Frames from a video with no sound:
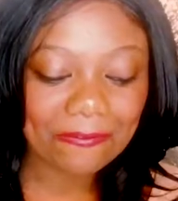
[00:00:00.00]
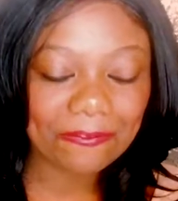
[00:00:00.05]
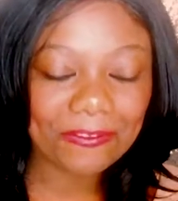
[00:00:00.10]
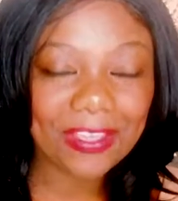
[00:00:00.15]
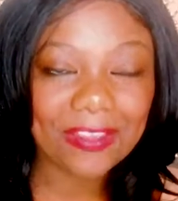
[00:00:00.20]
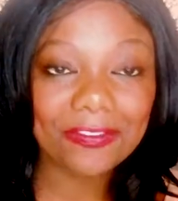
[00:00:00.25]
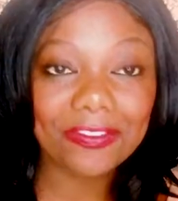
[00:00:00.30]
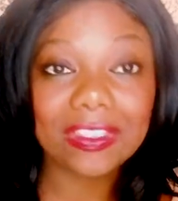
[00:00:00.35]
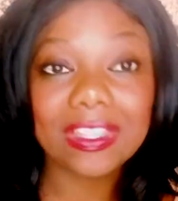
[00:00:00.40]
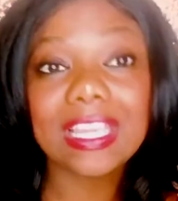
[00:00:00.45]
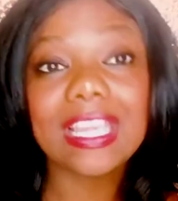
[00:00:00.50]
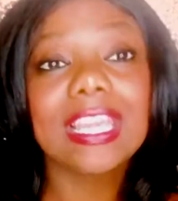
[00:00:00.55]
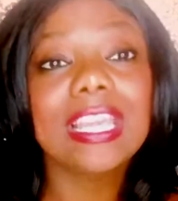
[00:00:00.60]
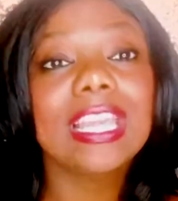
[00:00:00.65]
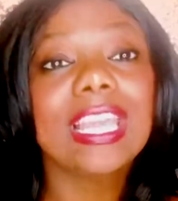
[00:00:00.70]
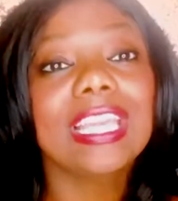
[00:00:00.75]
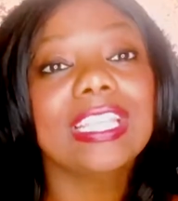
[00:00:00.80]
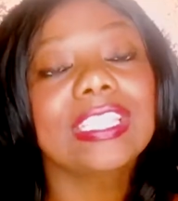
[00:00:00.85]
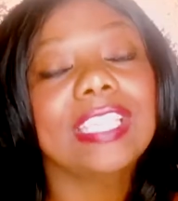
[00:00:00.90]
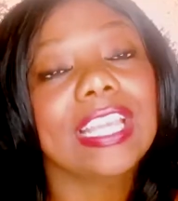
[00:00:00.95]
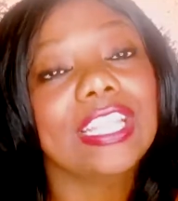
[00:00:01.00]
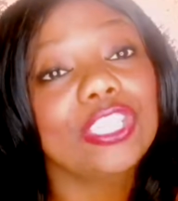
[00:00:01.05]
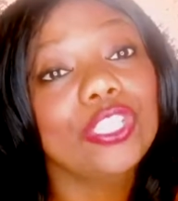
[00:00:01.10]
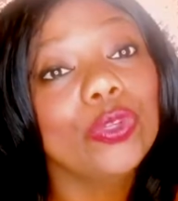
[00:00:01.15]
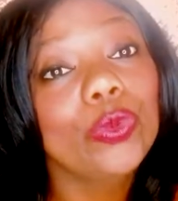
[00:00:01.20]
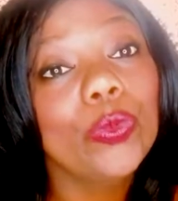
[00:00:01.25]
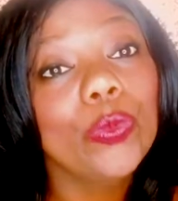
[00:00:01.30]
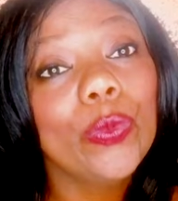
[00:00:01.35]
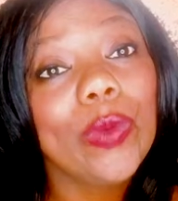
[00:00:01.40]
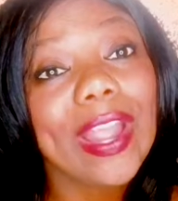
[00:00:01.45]
fifth thing is that
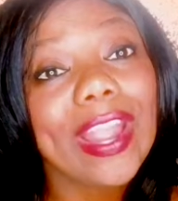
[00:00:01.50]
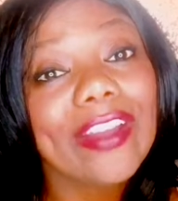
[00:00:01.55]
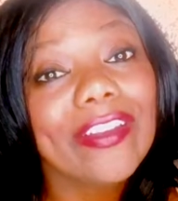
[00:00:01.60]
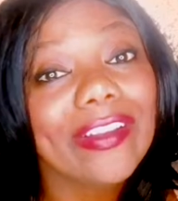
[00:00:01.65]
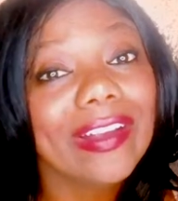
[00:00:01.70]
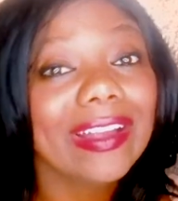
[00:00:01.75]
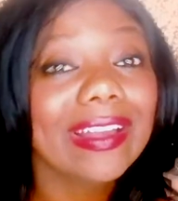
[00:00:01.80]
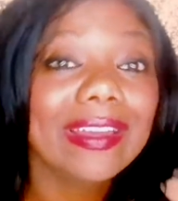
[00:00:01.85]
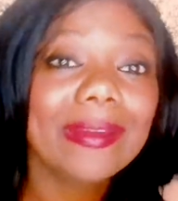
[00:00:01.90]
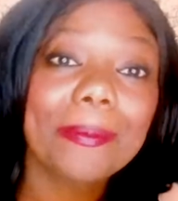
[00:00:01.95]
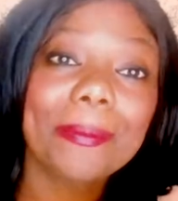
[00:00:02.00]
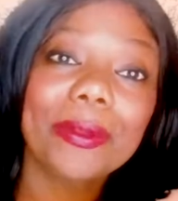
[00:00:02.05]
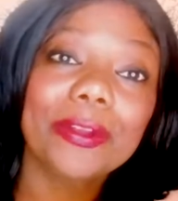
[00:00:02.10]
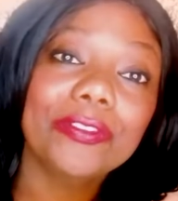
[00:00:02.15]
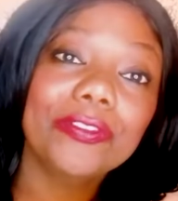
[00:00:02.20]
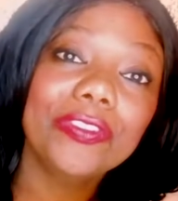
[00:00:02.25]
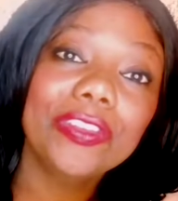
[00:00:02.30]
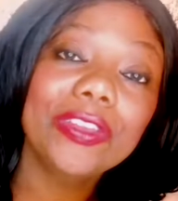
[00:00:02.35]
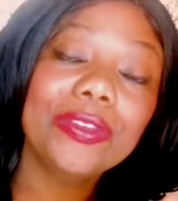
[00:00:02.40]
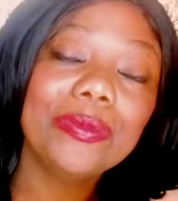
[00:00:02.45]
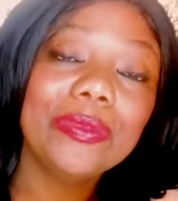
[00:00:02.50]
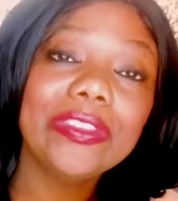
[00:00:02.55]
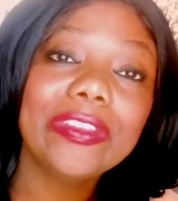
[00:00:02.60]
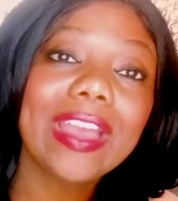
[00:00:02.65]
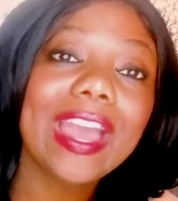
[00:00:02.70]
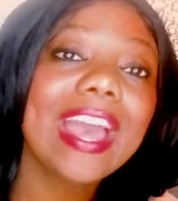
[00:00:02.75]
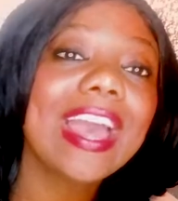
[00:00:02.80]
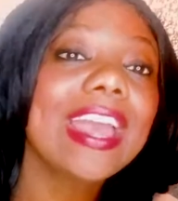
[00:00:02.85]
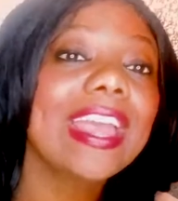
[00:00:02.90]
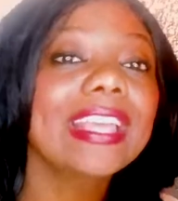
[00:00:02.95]
you wear a good perfume, you
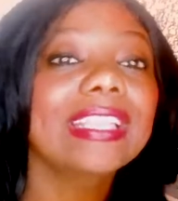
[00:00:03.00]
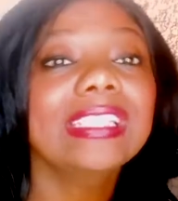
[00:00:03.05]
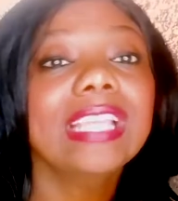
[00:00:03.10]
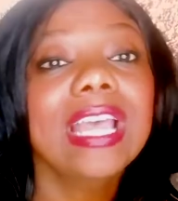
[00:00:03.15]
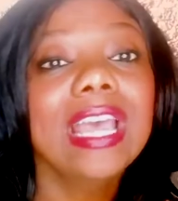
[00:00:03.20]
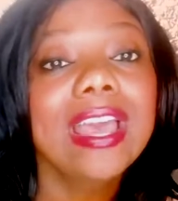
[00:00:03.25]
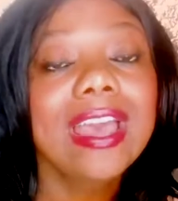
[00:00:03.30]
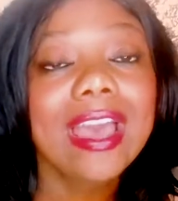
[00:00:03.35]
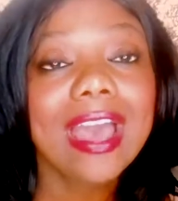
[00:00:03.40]
guys.